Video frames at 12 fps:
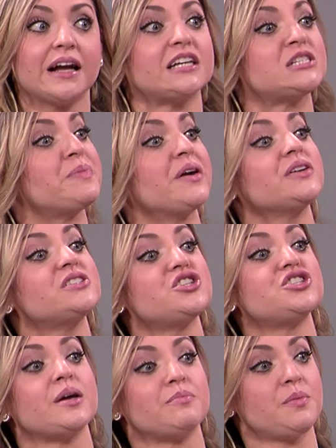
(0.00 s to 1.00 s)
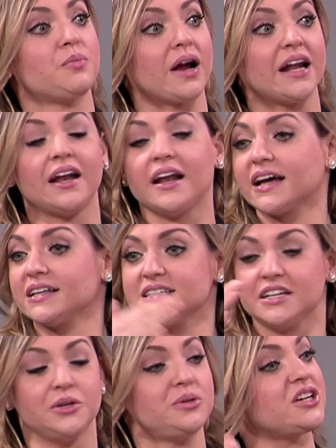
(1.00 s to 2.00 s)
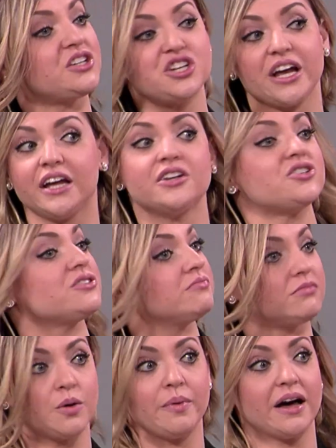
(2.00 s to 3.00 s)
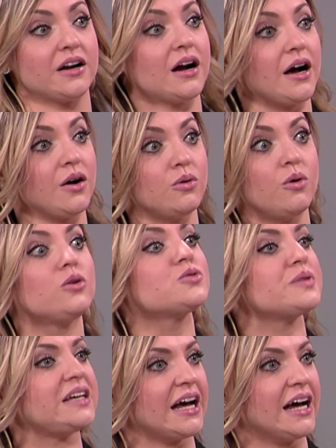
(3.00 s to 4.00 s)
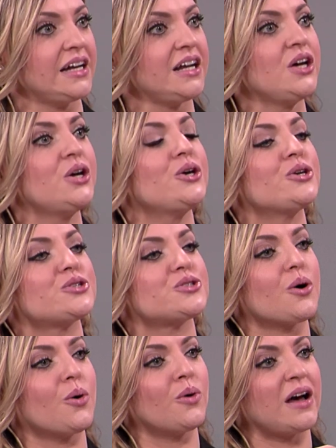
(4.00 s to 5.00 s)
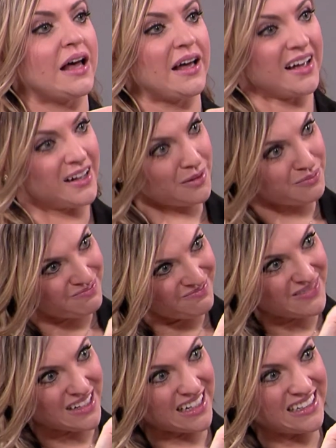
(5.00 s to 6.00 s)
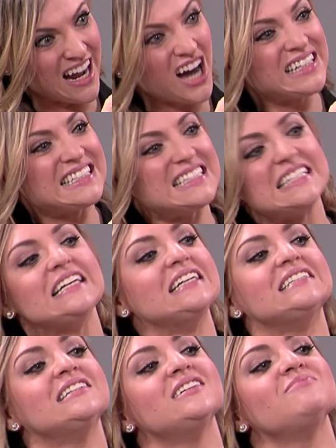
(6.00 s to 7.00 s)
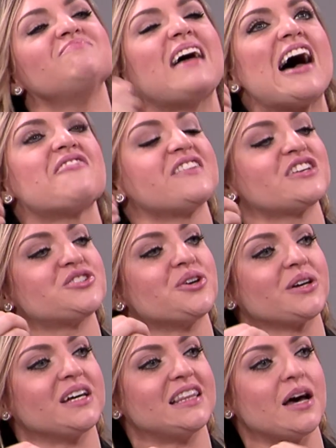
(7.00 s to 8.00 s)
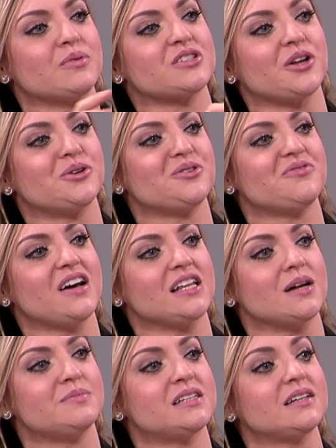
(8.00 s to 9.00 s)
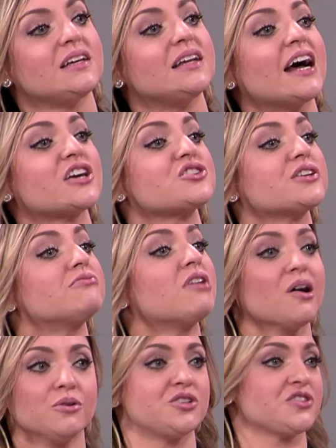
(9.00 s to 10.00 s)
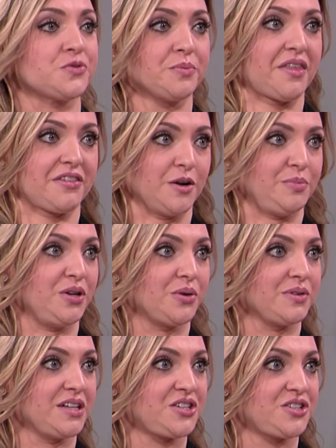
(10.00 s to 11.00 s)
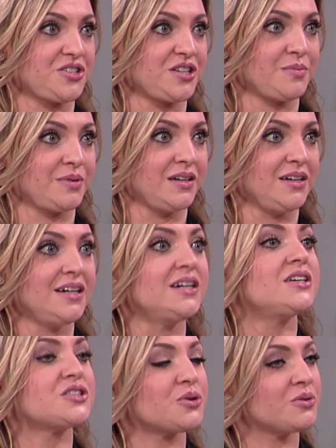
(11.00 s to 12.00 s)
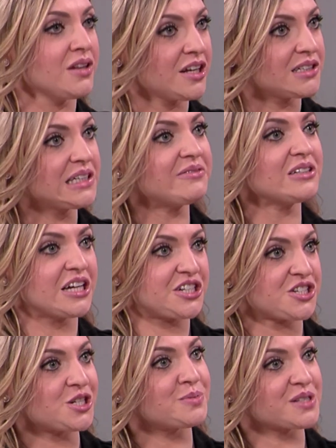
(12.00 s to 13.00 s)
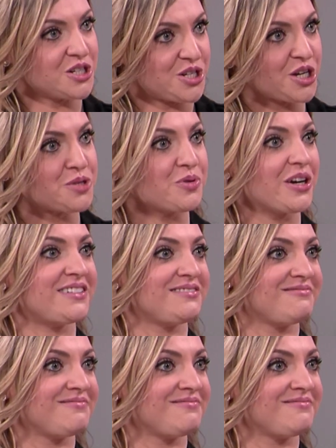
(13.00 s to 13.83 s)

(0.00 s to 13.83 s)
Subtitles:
Experiences shape the brain and it continues to change no matter how old we get. So an unseen affect circuit that was underdeveloped can actually grow just from the therapeutic relationship. So literally relationships can change a brain.